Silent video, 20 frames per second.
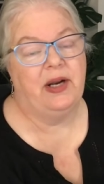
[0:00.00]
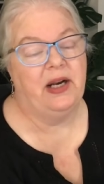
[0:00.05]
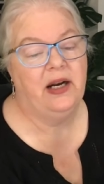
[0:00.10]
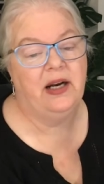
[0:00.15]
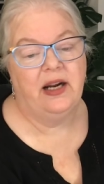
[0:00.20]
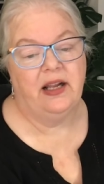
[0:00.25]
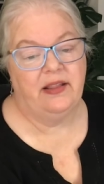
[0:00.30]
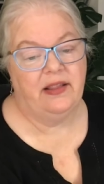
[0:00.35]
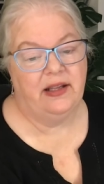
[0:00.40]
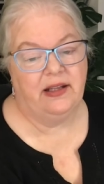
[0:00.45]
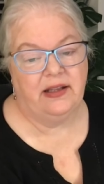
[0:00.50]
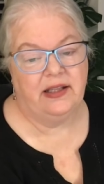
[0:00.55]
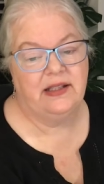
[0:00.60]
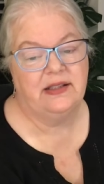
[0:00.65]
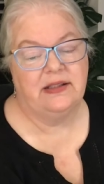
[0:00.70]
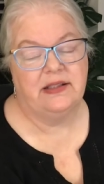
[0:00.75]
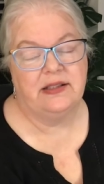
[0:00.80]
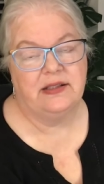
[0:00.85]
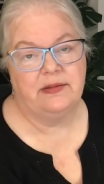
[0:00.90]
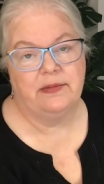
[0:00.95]
And I think
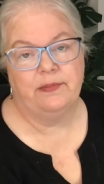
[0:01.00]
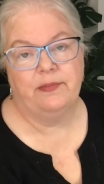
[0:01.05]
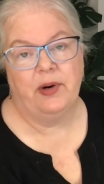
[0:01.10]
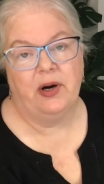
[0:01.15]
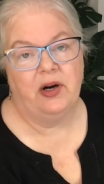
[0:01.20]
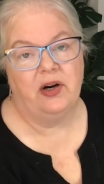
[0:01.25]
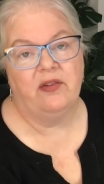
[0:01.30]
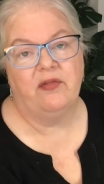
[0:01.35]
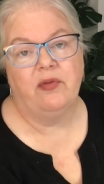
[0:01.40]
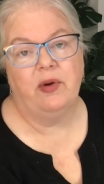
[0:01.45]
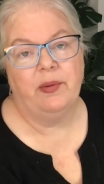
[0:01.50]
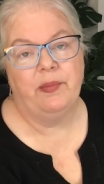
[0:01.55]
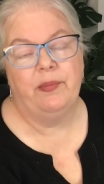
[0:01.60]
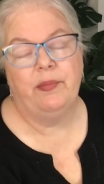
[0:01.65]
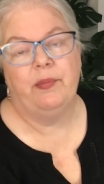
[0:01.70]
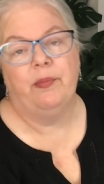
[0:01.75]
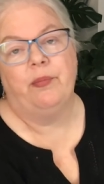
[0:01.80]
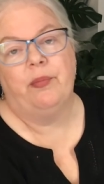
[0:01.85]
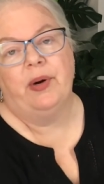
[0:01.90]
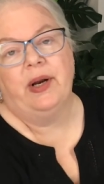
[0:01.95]
this is part of what
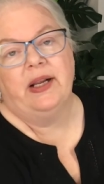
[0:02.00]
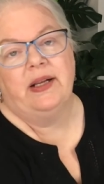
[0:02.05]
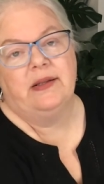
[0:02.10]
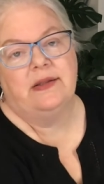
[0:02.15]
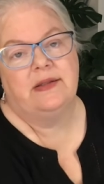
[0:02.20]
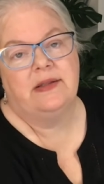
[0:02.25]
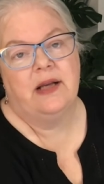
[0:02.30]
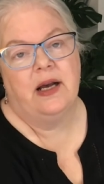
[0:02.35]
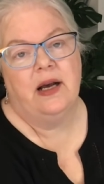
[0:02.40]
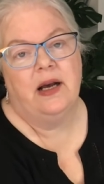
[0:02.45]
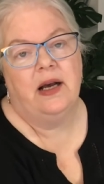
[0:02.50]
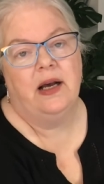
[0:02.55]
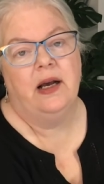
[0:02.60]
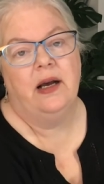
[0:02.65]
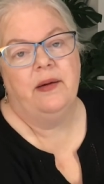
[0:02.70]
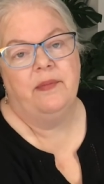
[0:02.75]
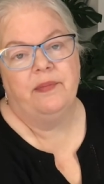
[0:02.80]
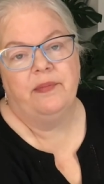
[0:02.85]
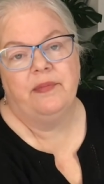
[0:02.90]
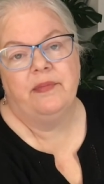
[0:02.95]
brings
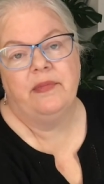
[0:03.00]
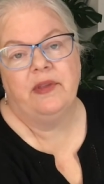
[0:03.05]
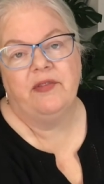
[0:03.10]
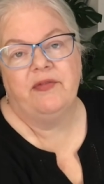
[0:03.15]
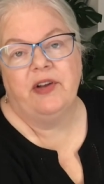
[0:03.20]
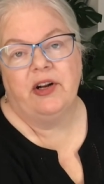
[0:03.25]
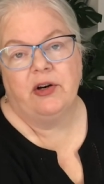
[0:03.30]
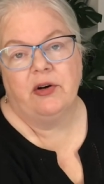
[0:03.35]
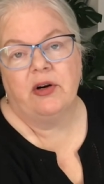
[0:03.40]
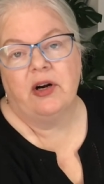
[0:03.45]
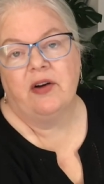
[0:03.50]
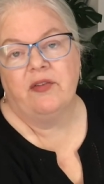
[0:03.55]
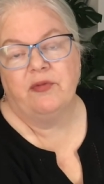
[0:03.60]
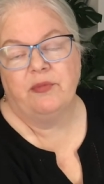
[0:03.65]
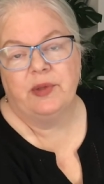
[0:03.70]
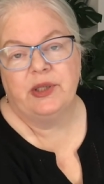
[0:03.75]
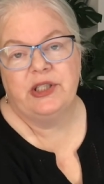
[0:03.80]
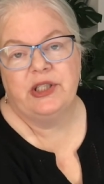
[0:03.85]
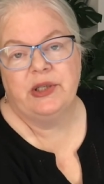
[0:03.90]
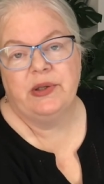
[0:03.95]
um, the federal
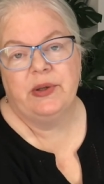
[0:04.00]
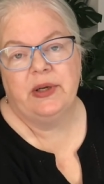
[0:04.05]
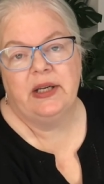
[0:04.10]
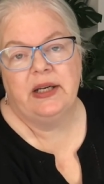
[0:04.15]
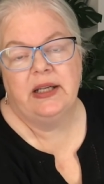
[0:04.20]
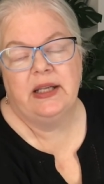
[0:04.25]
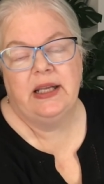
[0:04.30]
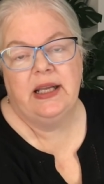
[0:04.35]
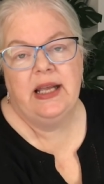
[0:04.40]
government to it